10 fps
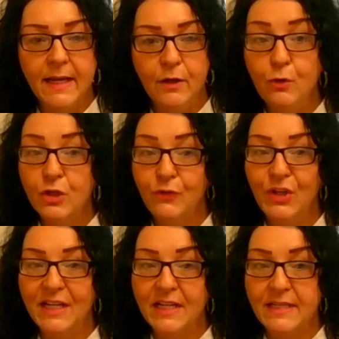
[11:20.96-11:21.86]
usually if you
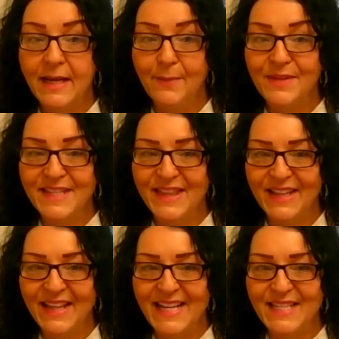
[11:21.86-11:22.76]
need a temp, it's at the
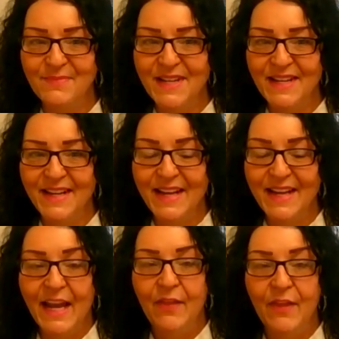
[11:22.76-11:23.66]
last minute,
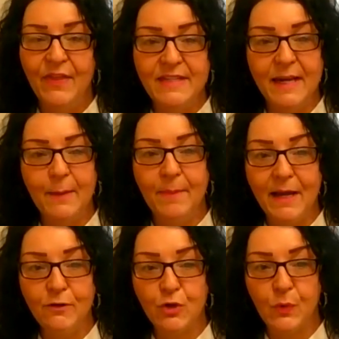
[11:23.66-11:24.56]
and then the temp
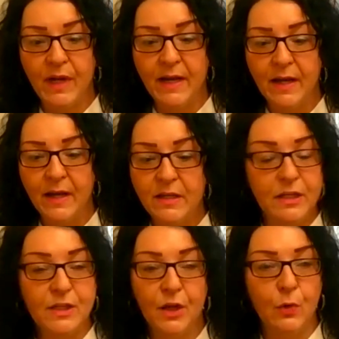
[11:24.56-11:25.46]
entering
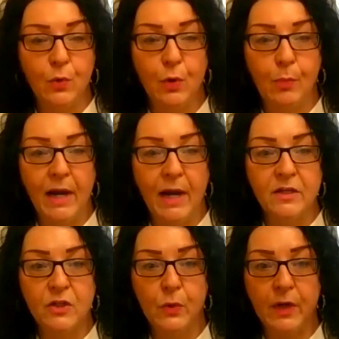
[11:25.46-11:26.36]
does not know your
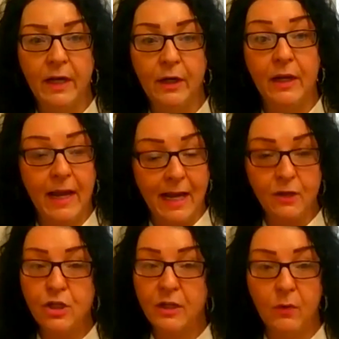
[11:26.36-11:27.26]
practice. So it could
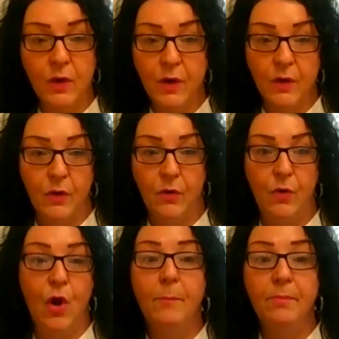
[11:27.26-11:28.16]
actually
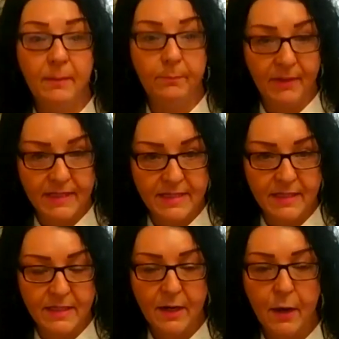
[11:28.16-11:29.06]
not be
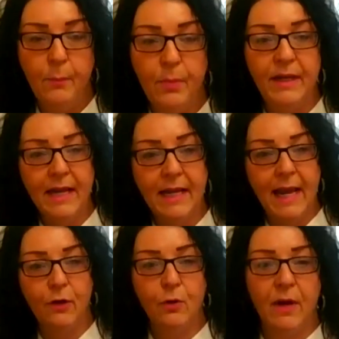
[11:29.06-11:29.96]
pleasant. But yeah,
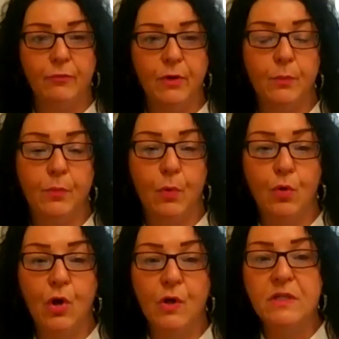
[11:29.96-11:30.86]
now you have written
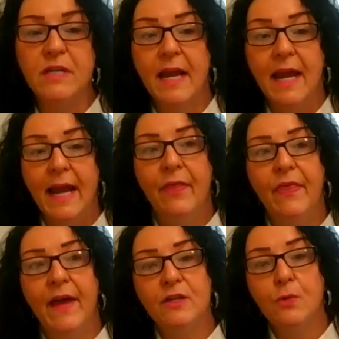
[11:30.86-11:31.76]
protocols. And
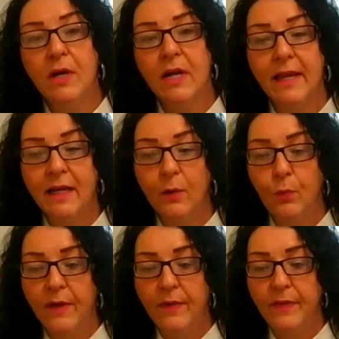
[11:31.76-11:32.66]
that's why I like it
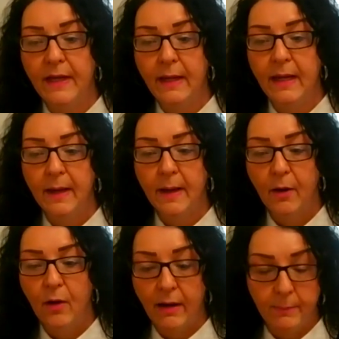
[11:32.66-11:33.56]
when the
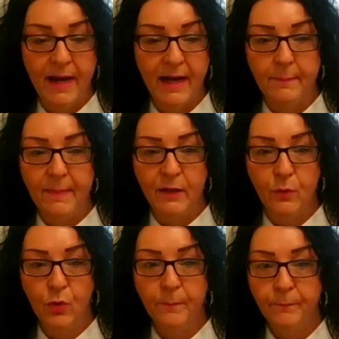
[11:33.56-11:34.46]
IPAC
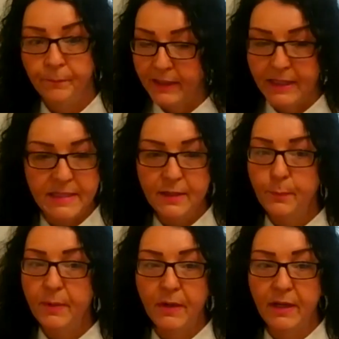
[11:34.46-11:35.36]
manual can
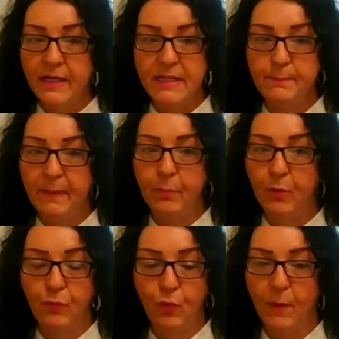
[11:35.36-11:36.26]
still be a nice
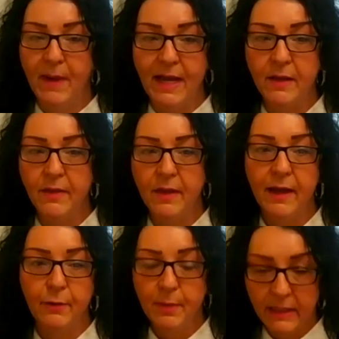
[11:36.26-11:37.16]
paper format.
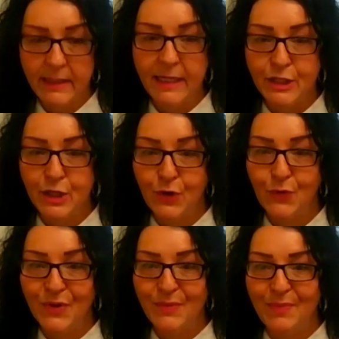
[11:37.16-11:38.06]
Everybody needs to know
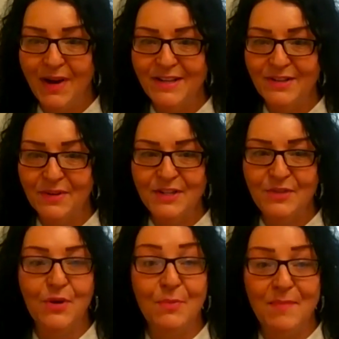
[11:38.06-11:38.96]
where the binder is,
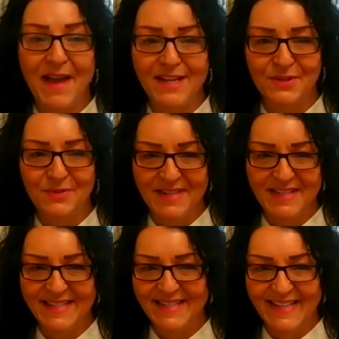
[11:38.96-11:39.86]
where the
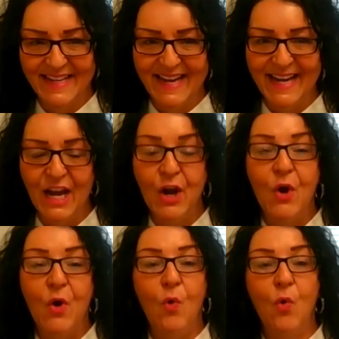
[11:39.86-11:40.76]
masterpiece is laying,
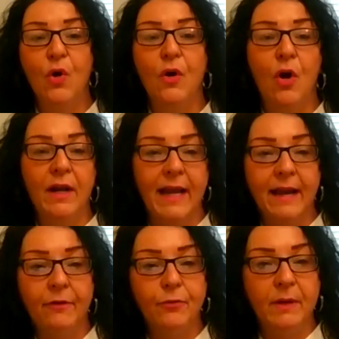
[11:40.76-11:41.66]
or on
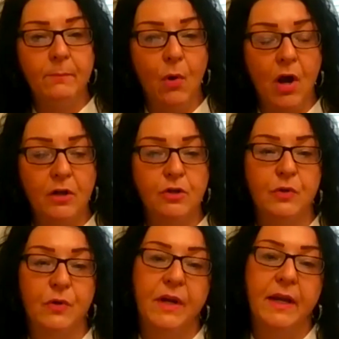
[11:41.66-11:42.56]
every
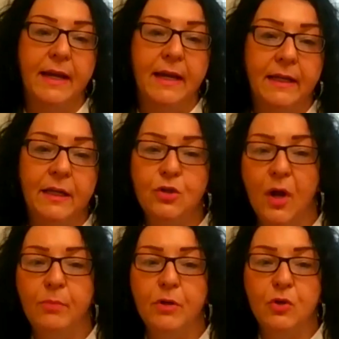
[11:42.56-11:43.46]
monitor in each
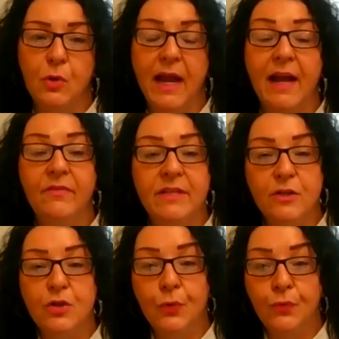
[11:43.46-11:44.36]
operatory, have a
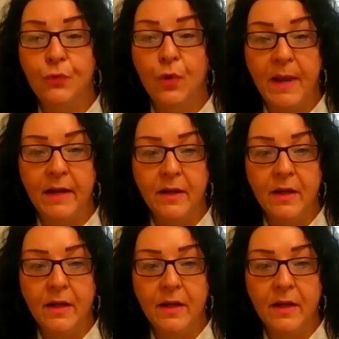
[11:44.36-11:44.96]
digital format.